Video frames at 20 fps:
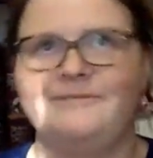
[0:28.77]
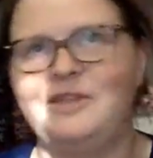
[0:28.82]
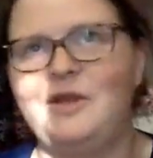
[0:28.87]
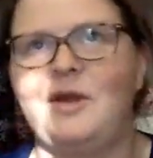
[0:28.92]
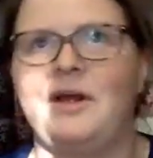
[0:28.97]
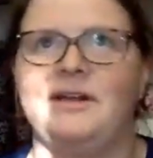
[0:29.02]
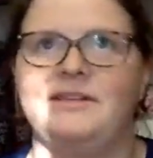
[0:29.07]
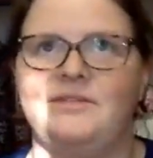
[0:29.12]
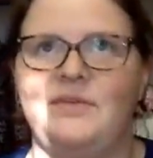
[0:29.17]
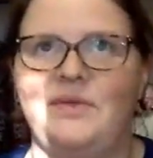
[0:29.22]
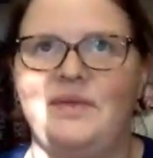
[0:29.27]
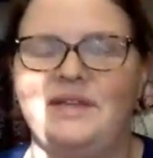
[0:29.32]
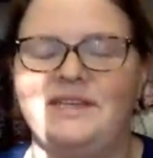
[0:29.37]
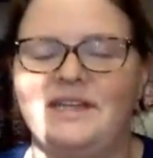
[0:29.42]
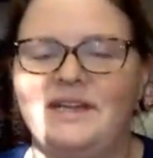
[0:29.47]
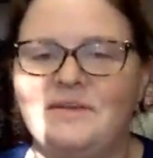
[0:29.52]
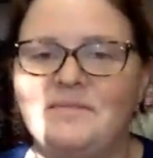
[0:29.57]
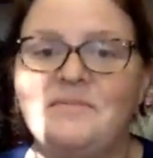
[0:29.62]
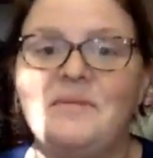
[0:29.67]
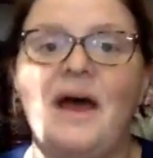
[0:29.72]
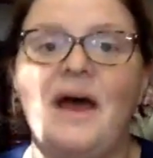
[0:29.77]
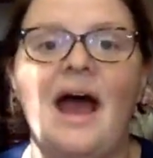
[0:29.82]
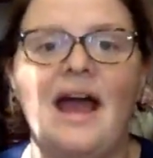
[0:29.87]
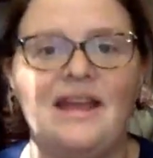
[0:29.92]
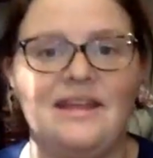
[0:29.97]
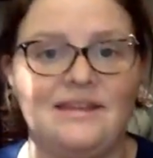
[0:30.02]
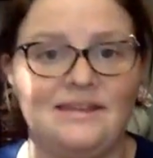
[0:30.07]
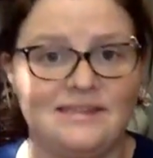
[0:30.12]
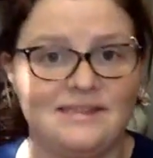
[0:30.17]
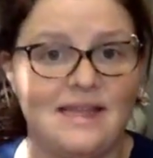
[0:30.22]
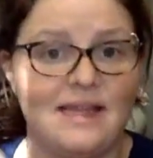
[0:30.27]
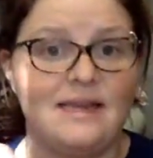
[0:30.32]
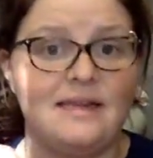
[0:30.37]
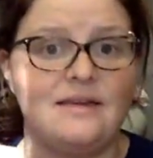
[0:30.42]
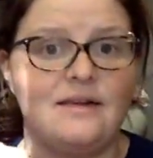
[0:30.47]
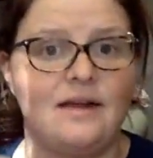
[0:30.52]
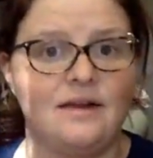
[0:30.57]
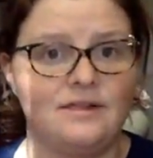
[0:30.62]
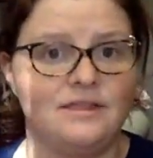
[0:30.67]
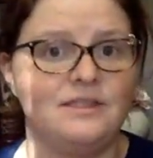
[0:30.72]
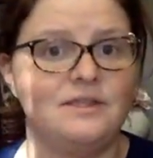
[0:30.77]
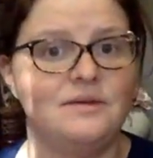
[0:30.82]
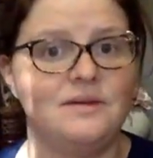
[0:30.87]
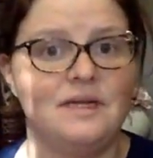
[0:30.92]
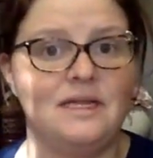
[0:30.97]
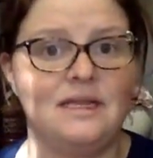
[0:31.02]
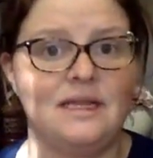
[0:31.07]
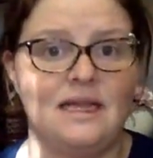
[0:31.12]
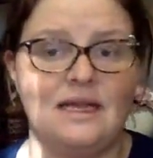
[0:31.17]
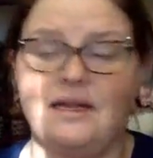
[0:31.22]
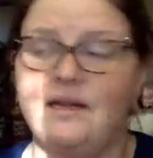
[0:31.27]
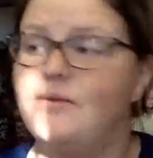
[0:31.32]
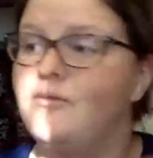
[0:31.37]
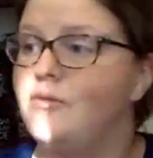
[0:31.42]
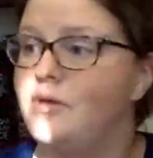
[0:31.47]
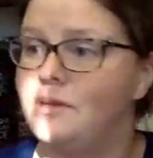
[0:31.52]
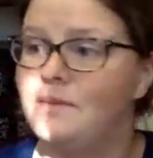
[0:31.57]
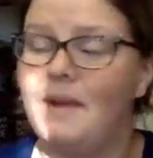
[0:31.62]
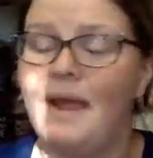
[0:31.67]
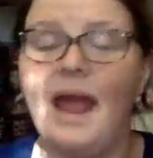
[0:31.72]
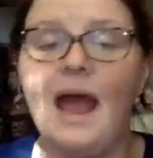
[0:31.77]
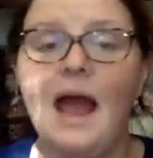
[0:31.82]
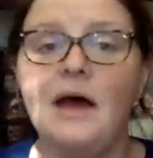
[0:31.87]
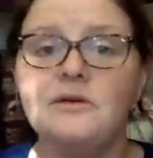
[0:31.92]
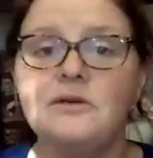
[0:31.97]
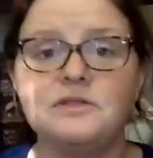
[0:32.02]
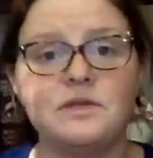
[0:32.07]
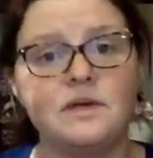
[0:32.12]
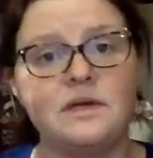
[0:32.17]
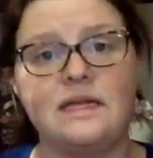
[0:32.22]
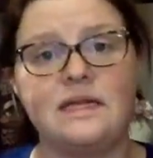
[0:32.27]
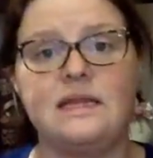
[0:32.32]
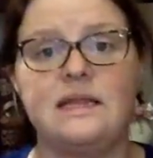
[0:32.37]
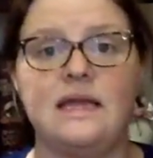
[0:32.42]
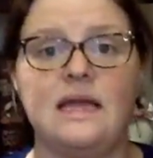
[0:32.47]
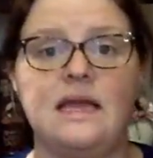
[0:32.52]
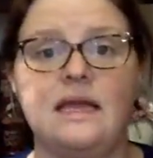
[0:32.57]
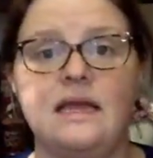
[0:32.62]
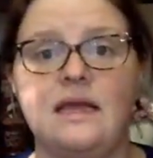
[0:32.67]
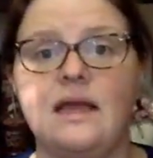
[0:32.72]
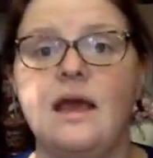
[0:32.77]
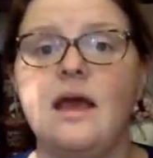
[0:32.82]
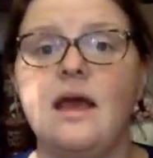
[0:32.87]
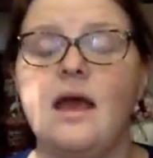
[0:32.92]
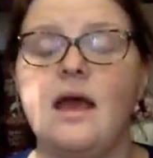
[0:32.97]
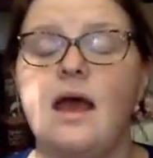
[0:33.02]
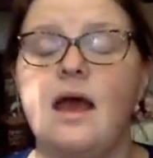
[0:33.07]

So I got something done, but I decided not to do anything with my house or anything